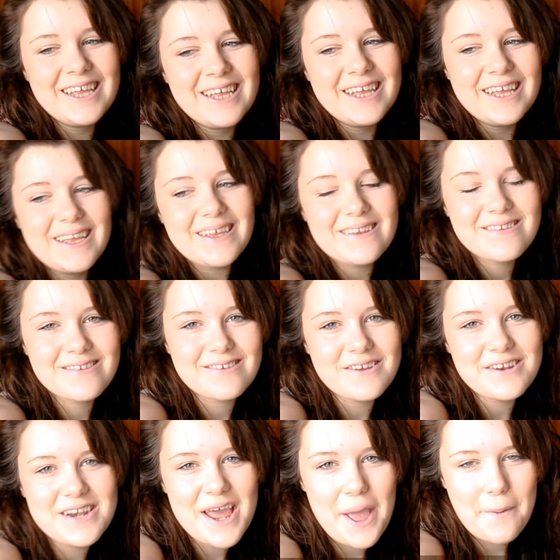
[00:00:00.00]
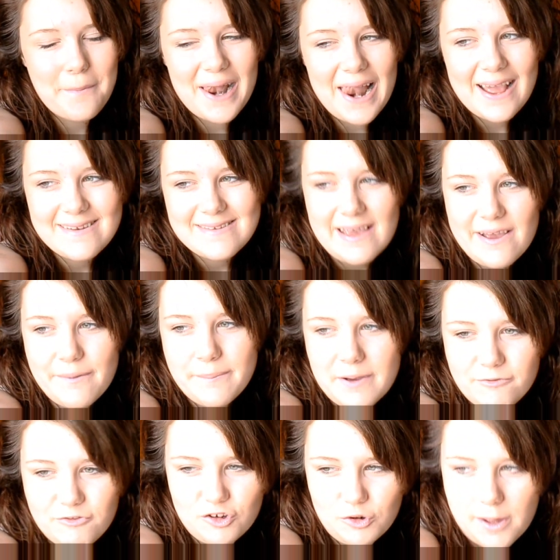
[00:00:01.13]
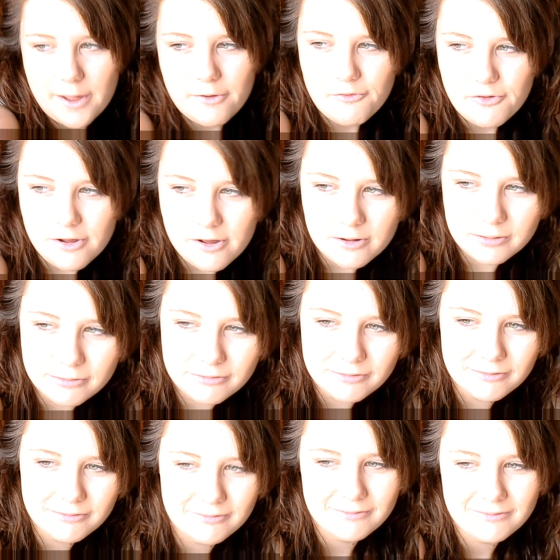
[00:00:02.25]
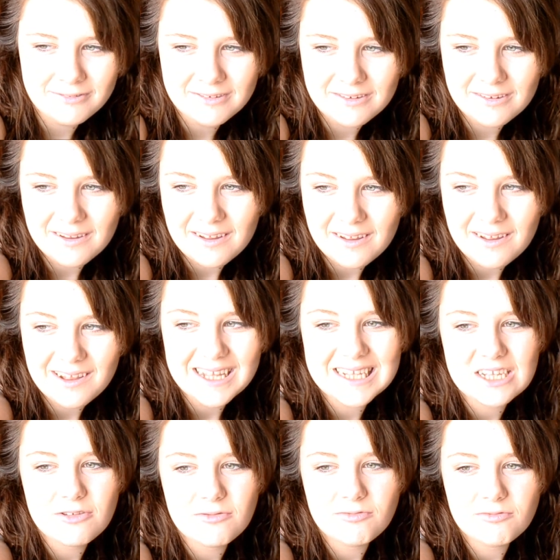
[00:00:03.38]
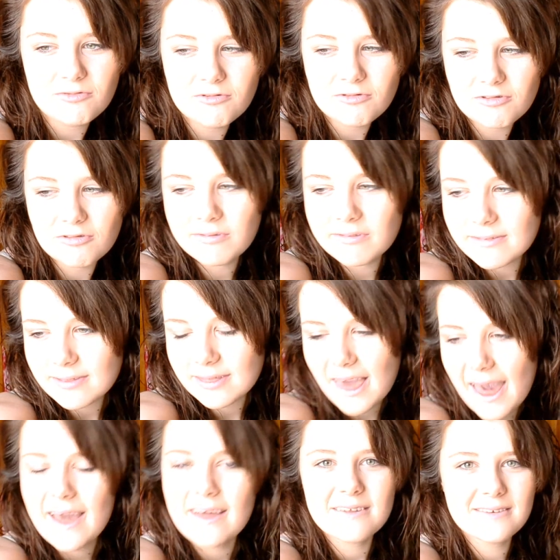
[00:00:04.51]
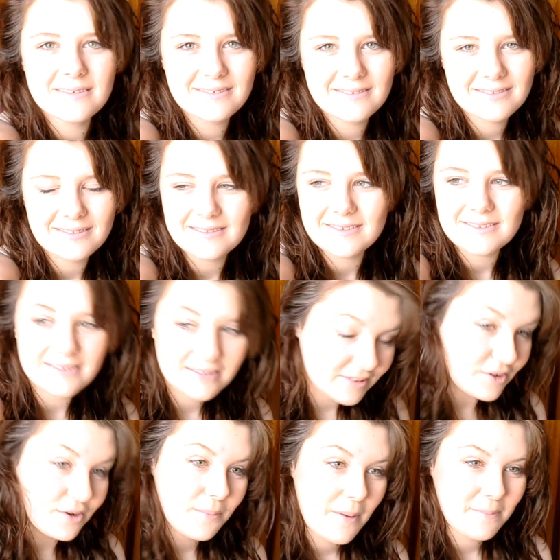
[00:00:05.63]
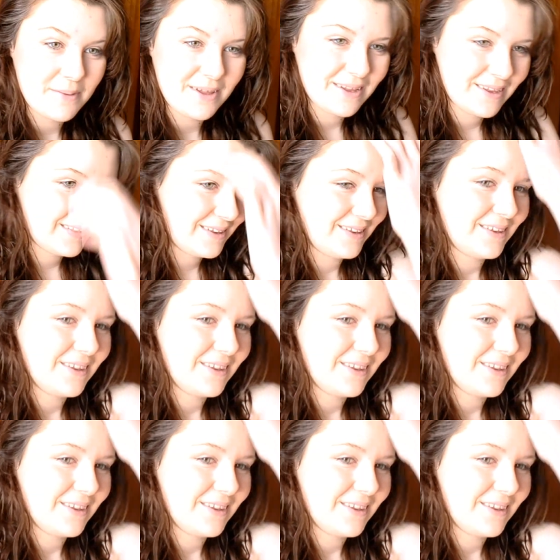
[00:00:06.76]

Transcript: took you two it's hours. It's a Sunday. I'm allowed to get up after 12. I'm up since 9 o'clock. I put a wire fence up and